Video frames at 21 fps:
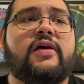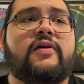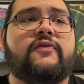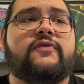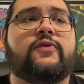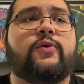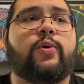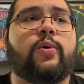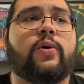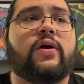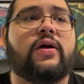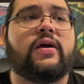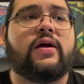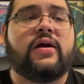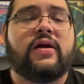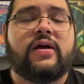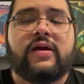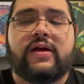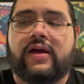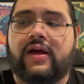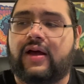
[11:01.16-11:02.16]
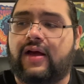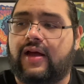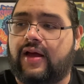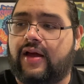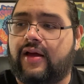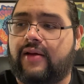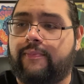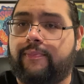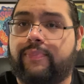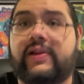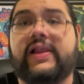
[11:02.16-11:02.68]
for
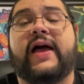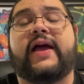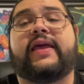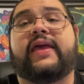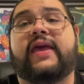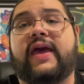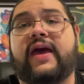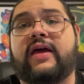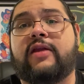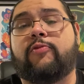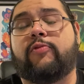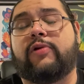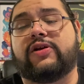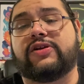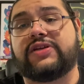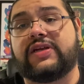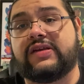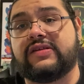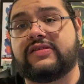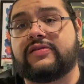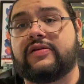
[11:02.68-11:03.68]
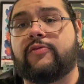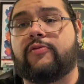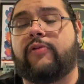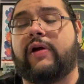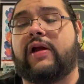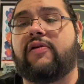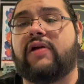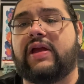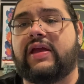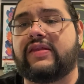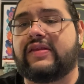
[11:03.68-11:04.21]
Black Cat, where she's
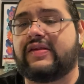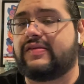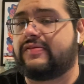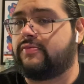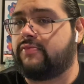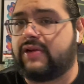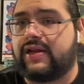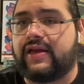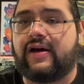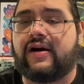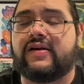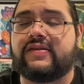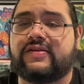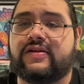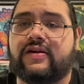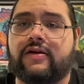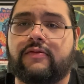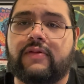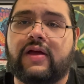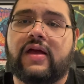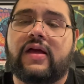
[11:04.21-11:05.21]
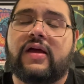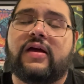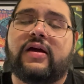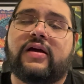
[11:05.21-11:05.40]
wearing this really awesome